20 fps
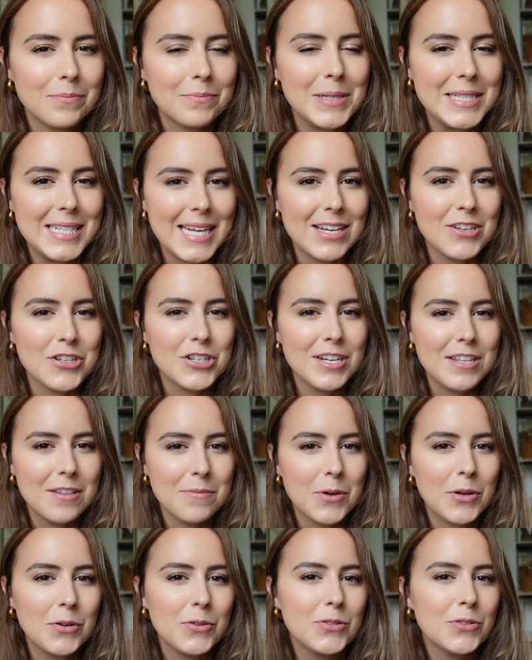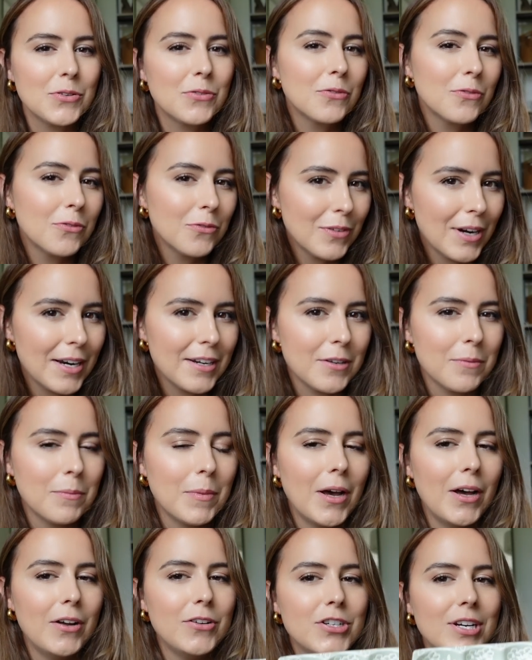Potentially the most random
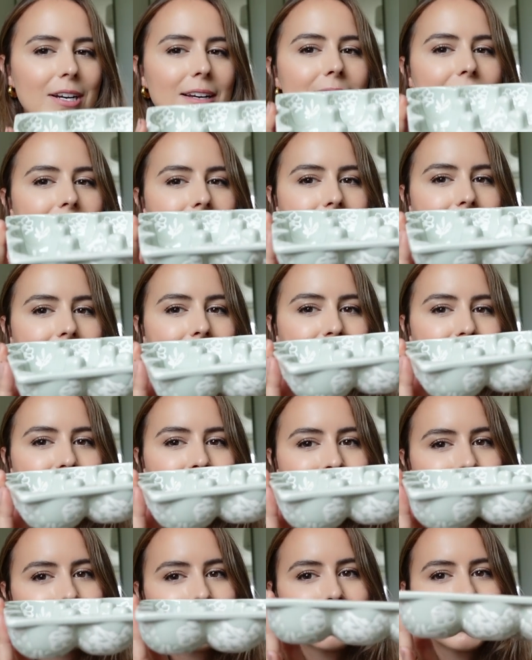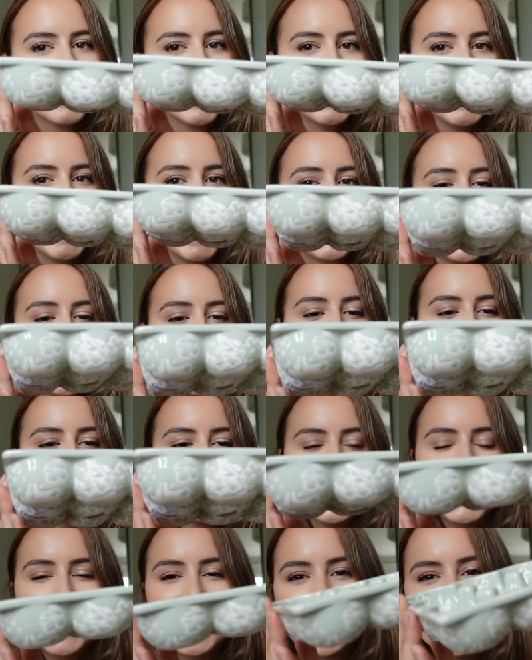purchase an egg
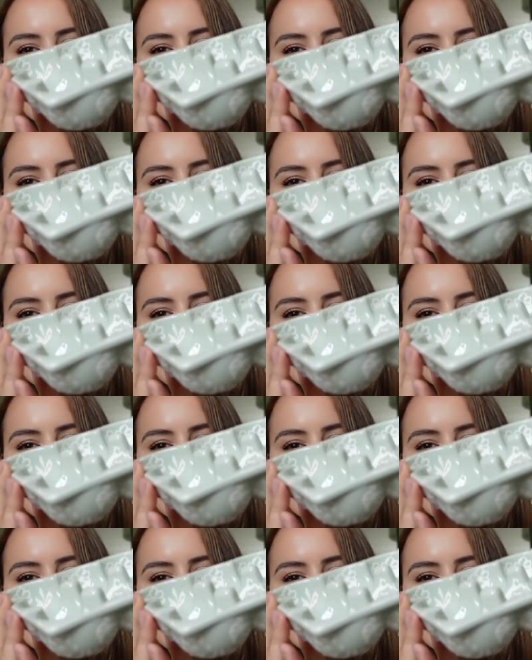holder.